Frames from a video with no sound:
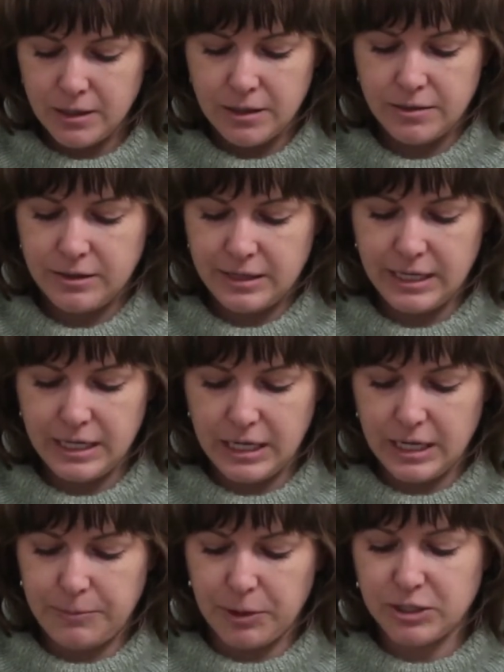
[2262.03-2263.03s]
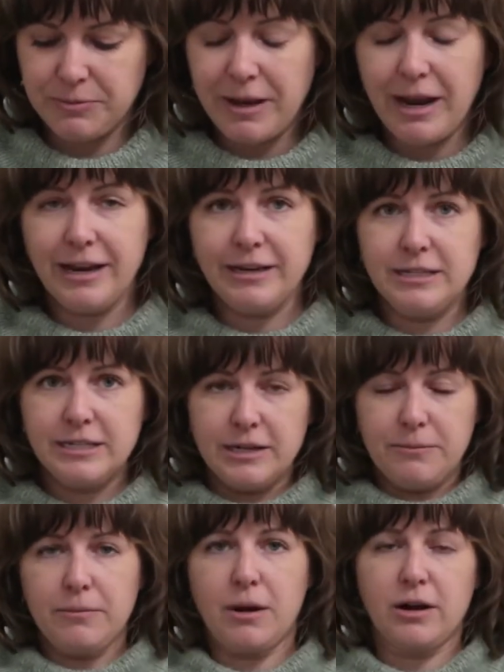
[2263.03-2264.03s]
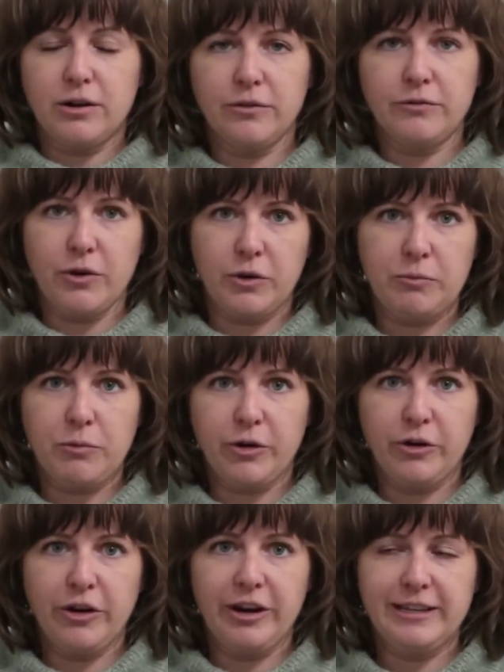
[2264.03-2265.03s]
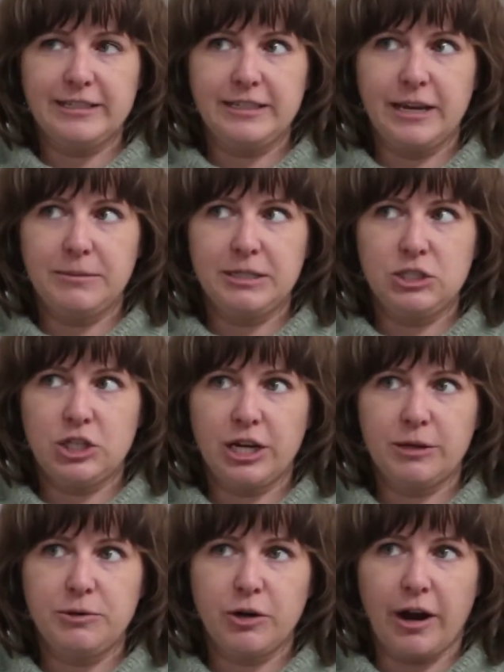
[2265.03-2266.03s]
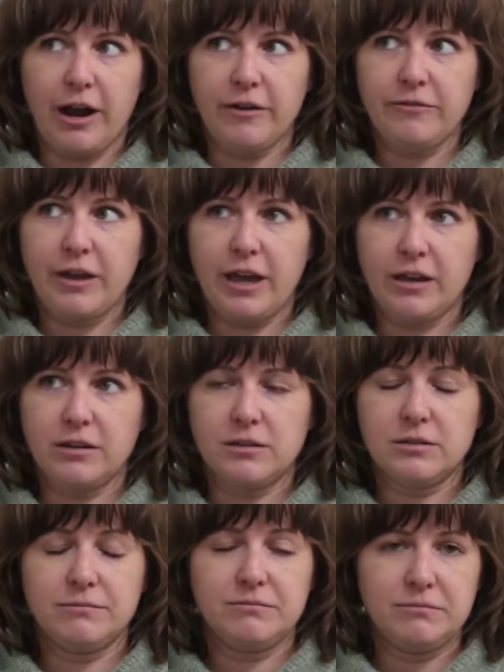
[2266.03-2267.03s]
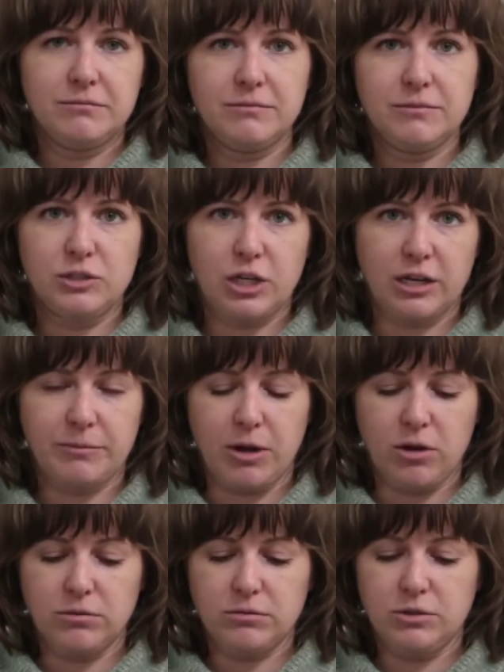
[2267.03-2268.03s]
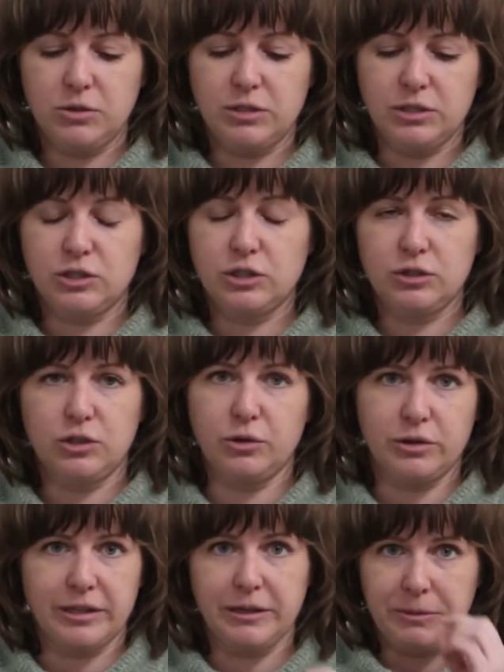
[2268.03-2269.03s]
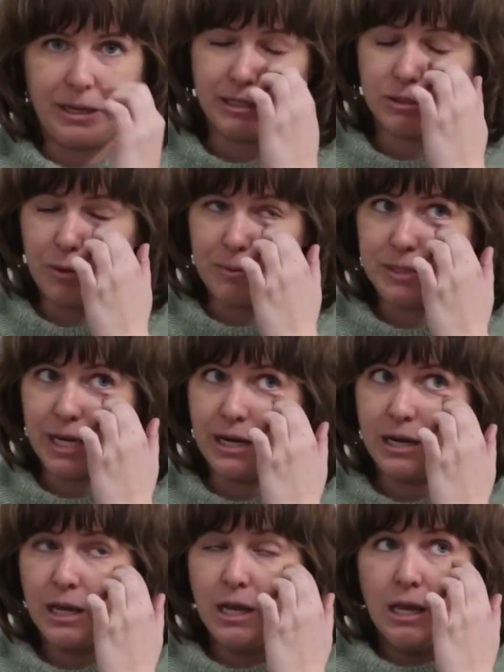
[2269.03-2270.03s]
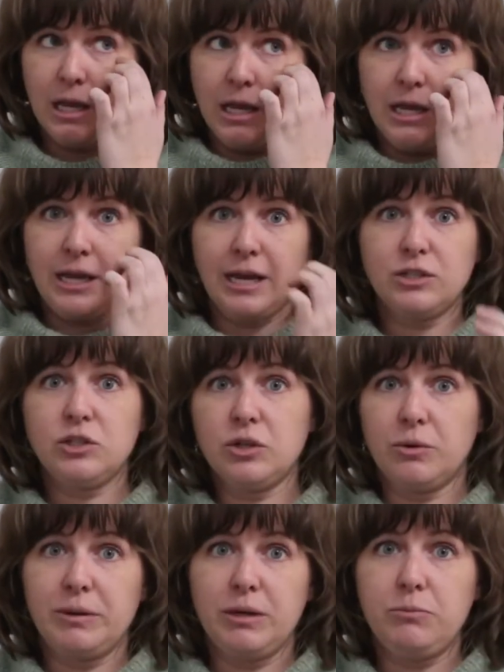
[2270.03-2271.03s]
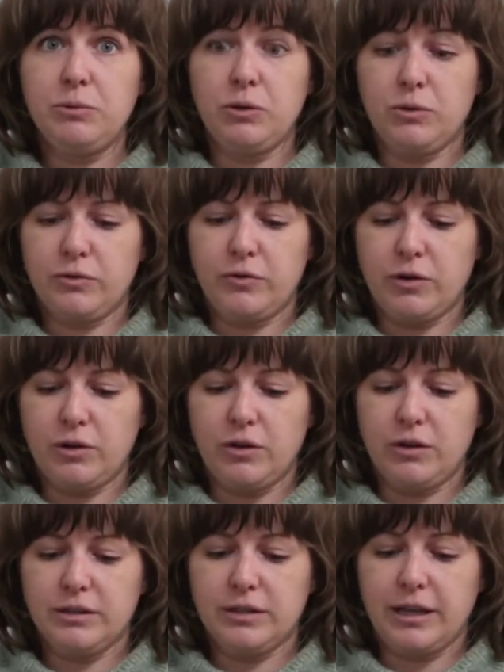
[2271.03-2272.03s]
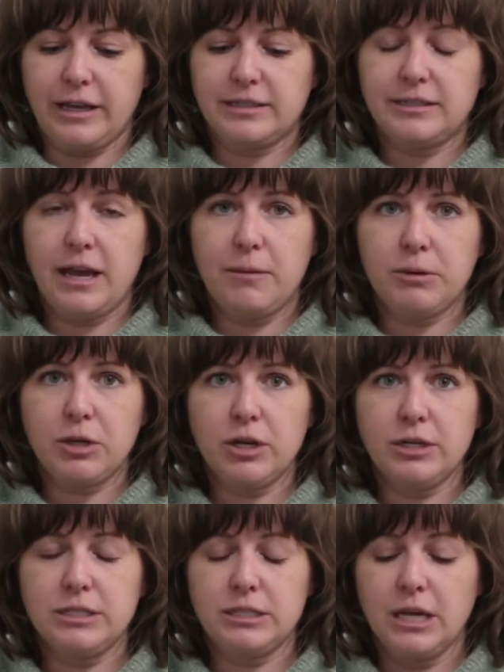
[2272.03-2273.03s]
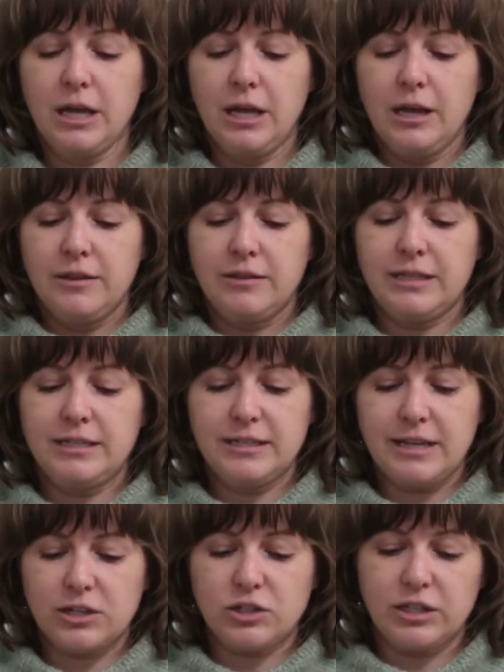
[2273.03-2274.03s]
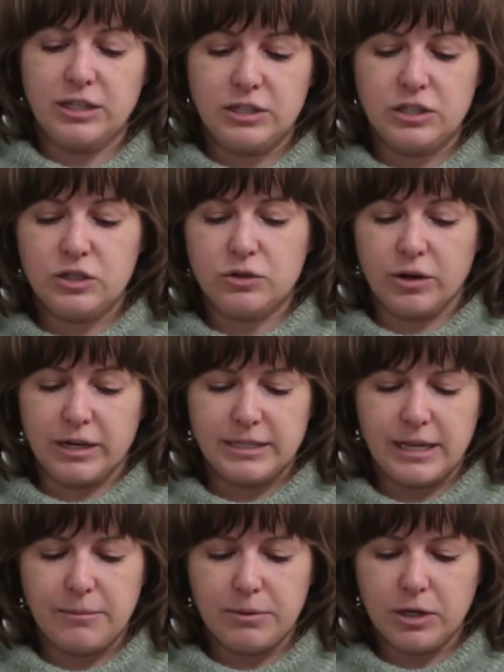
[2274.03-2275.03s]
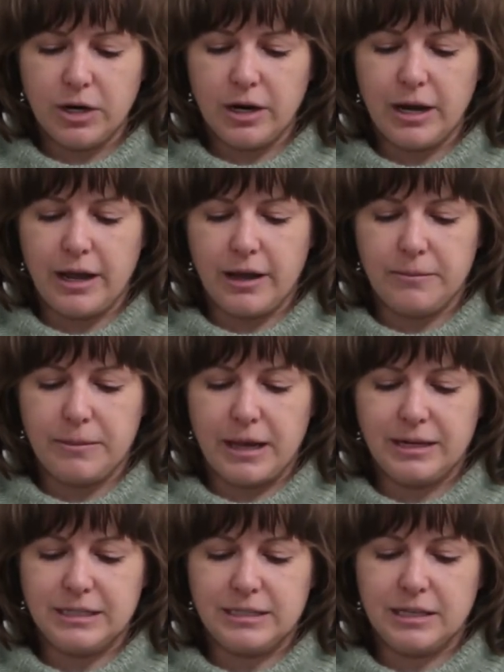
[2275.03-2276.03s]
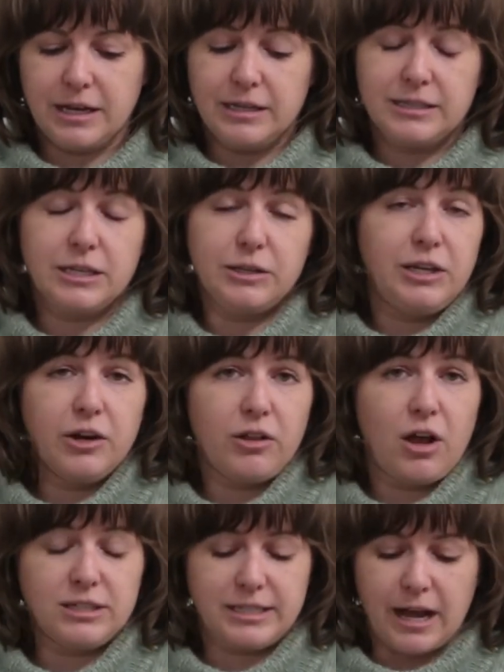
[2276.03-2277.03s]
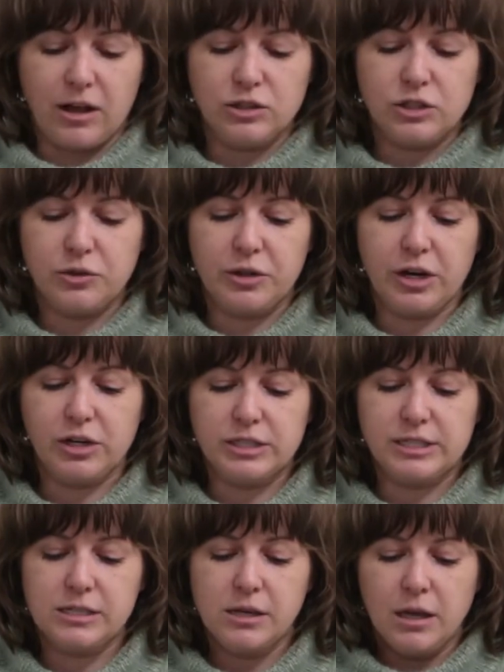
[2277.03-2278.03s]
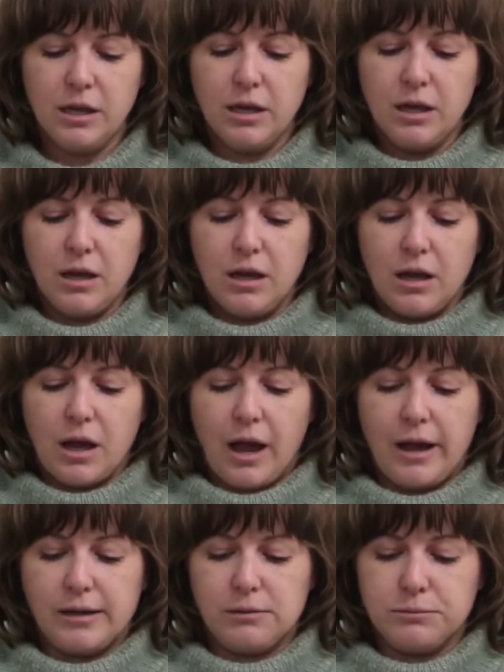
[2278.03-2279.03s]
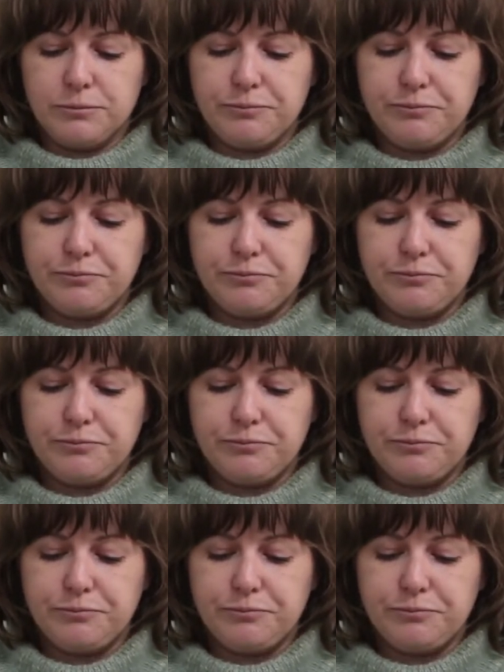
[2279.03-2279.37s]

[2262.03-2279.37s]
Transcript: The person behind Modern Folk Embroidery, his name is Jacob DeGraff, and check him out. You can Google him. He has a website. He has so many beautiful like samplers. This is actually a historic sampler, and it's a year-long SAL. So there's I've